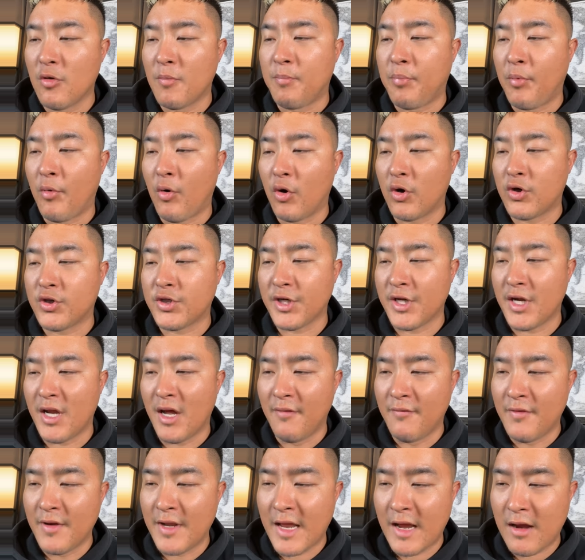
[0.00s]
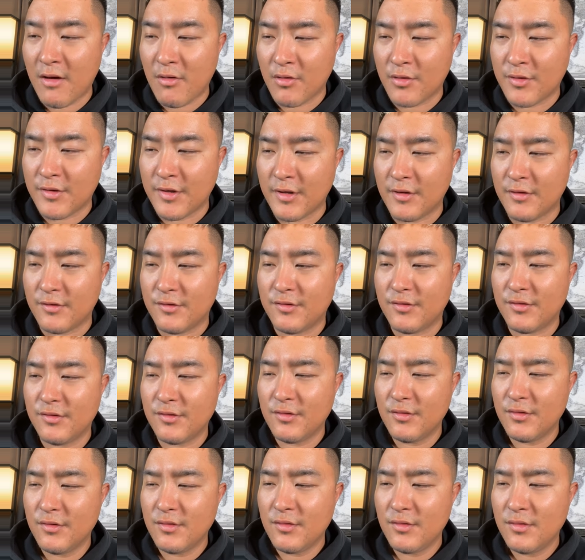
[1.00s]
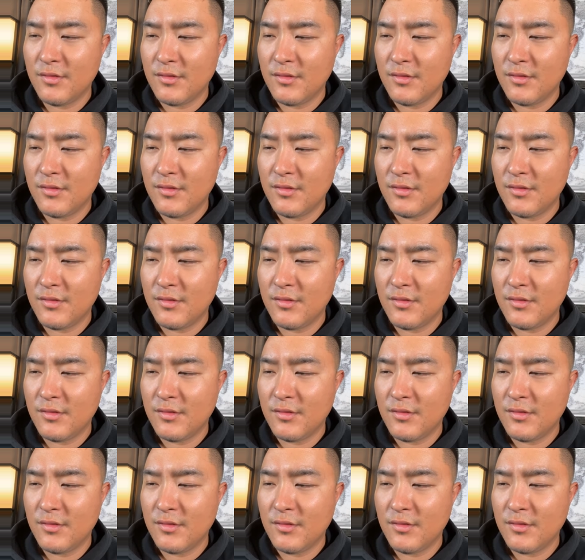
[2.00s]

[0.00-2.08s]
your portion of inheritance,